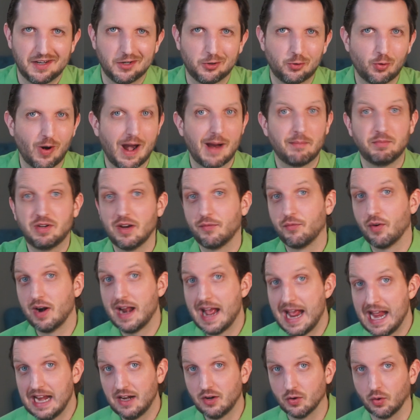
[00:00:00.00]
Grab different
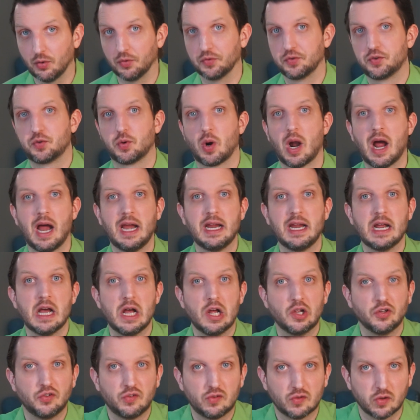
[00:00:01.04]
angles, try
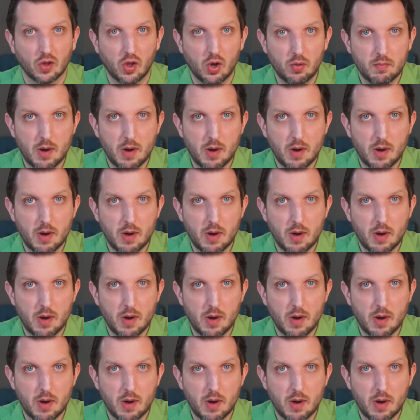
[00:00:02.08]
slow